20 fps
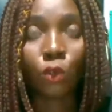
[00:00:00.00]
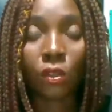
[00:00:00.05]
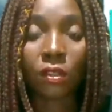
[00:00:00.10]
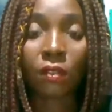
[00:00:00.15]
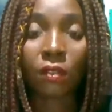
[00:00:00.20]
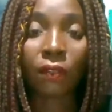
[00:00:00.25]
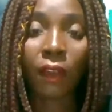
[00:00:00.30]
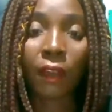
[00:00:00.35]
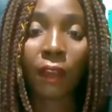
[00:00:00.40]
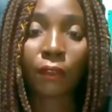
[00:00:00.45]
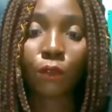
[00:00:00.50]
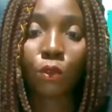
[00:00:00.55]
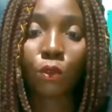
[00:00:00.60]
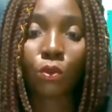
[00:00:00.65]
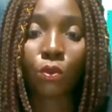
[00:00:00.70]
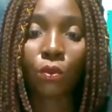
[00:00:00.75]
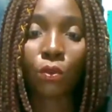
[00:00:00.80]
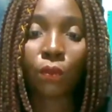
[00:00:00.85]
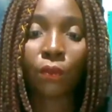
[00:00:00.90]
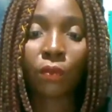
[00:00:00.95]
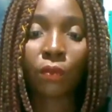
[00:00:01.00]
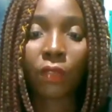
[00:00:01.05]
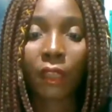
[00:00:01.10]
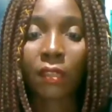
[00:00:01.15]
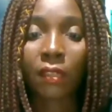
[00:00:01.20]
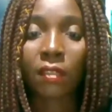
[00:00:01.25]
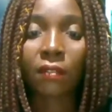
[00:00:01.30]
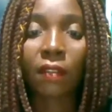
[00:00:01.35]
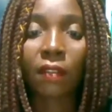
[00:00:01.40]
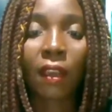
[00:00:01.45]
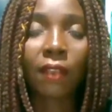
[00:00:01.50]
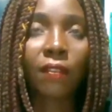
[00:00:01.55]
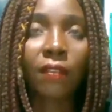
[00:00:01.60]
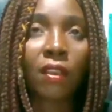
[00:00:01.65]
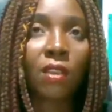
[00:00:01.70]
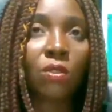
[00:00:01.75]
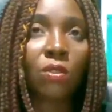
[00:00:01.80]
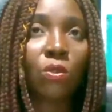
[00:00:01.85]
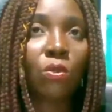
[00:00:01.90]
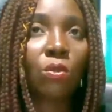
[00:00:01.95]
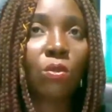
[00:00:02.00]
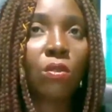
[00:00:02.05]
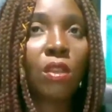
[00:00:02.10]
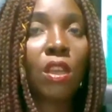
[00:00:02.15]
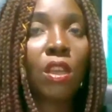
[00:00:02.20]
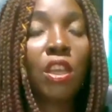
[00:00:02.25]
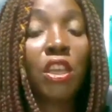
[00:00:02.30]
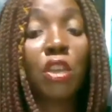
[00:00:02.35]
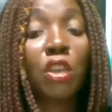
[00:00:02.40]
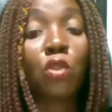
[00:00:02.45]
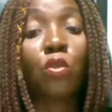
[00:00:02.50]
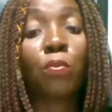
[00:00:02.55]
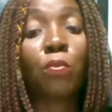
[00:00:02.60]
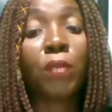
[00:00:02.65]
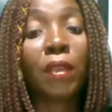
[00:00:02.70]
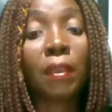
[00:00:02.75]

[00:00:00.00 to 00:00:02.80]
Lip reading: 25 to 35 years old. It could